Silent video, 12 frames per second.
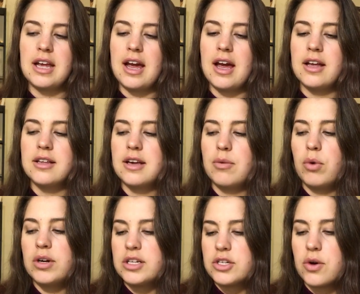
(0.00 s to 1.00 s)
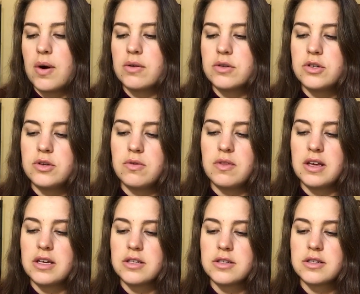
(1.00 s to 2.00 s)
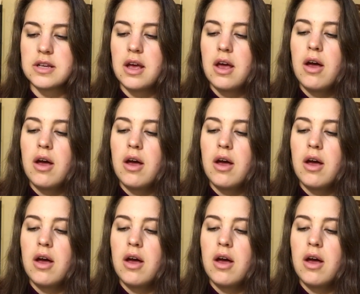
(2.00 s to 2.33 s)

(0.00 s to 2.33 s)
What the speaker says: and wanting to go out to do things